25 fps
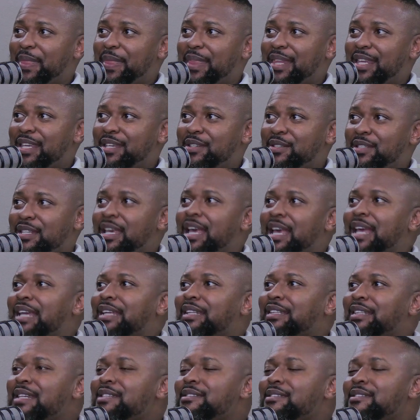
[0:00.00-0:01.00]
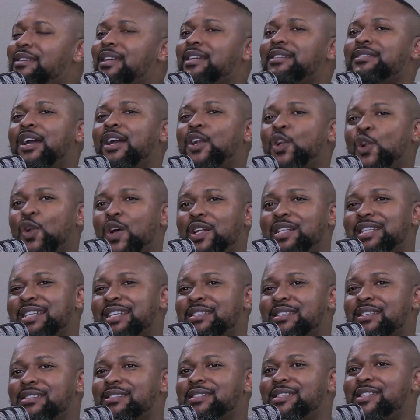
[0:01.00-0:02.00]
You see, these things are not
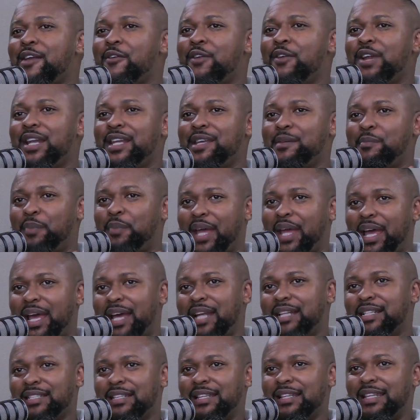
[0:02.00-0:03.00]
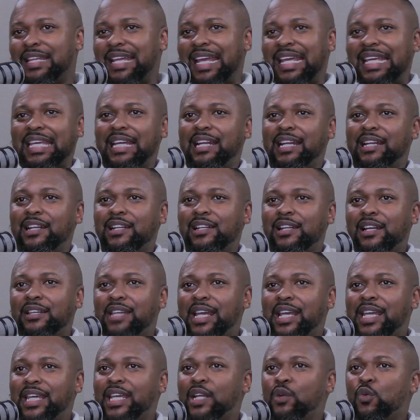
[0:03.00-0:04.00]
necessarily bad. They can
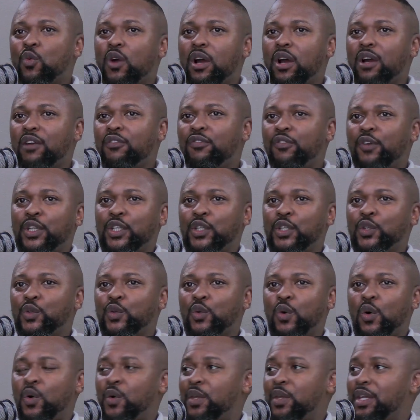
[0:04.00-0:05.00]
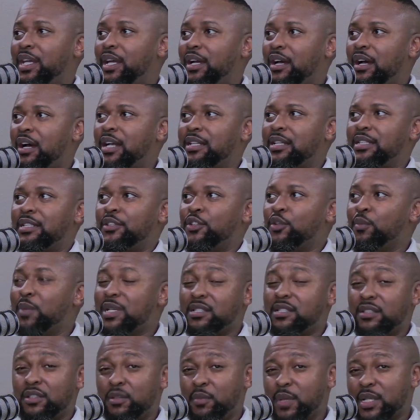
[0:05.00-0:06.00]
work for you or they can't. You
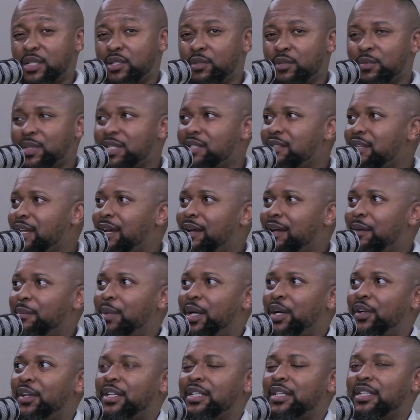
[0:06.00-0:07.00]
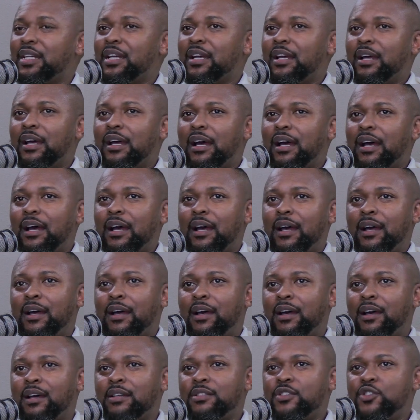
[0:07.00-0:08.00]
must think about it.
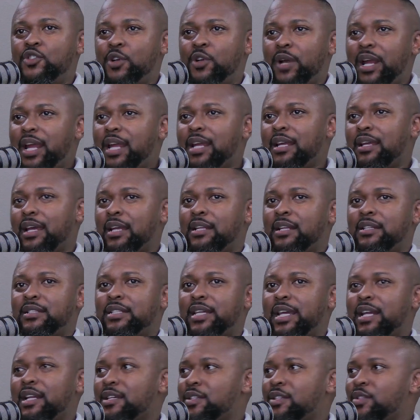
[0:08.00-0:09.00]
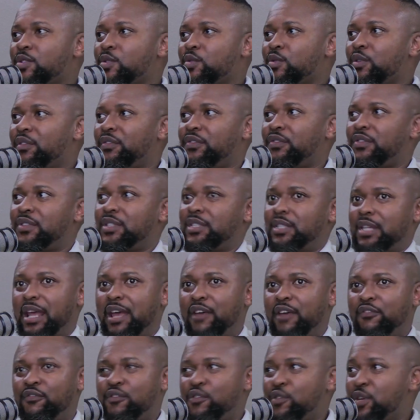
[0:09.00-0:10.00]
Drake and Taylor Swift
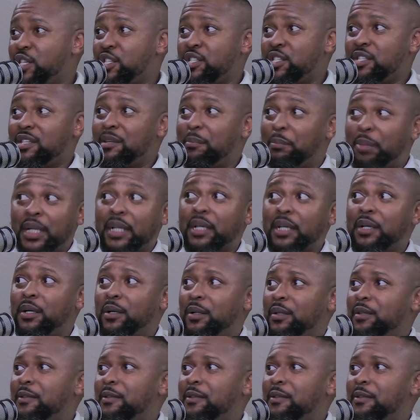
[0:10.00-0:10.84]
have reached the pinnacle.